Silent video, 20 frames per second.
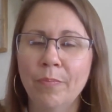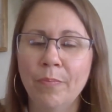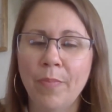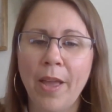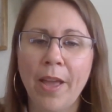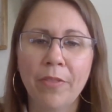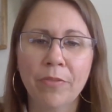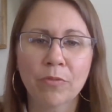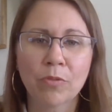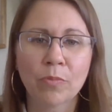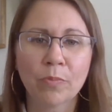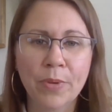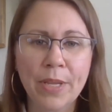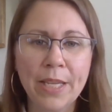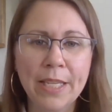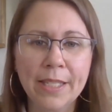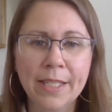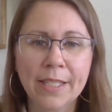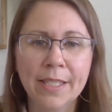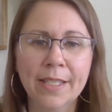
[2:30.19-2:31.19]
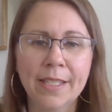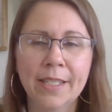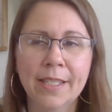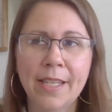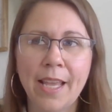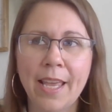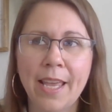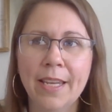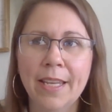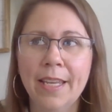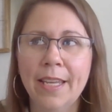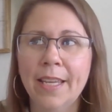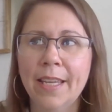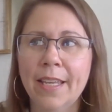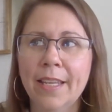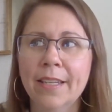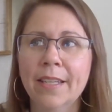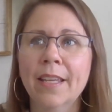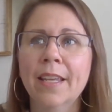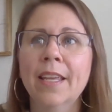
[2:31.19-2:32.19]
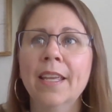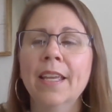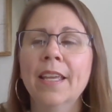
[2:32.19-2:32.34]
bathroom pieces set in.